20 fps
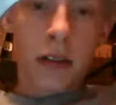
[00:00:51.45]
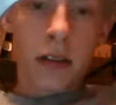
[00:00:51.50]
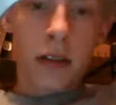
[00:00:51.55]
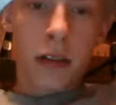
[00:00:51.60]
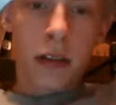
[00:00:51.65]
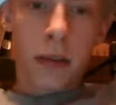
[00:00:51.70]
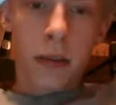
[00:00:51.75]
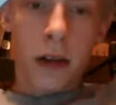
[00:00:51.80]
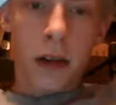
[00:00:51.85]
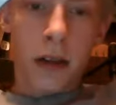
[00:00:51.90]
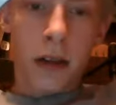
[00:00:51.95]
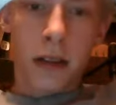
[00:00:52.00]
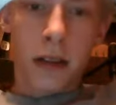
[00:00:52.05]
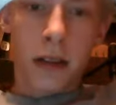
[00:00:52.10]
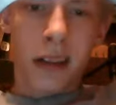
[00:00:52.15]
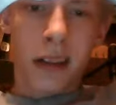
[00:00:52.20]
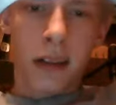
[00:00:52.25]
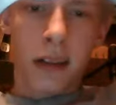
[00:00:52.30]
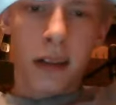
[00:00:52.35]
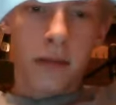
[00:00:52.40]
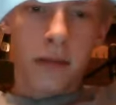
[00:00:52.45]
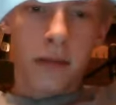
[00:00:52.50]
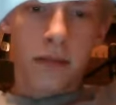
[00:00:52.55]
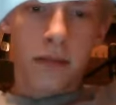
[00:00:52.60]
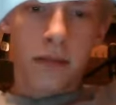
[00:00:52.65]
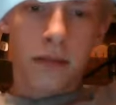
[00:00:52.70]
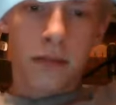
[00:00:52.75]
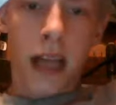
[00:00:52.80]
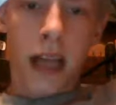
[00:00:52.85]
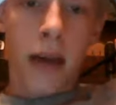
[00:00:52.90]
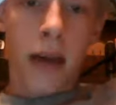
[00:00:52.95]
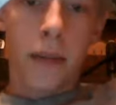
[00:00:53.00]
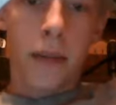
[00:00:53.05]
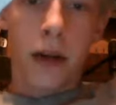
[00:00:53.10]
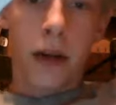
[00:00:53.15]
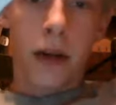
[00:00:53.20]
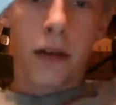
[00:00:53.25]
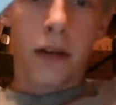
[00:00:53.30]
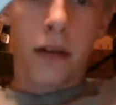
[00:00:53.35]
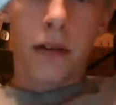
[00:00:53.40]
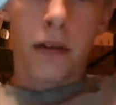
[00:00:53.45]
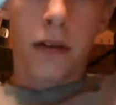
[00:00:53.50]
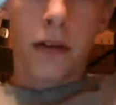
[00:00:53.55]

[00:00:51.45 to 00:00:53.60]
small little tab button.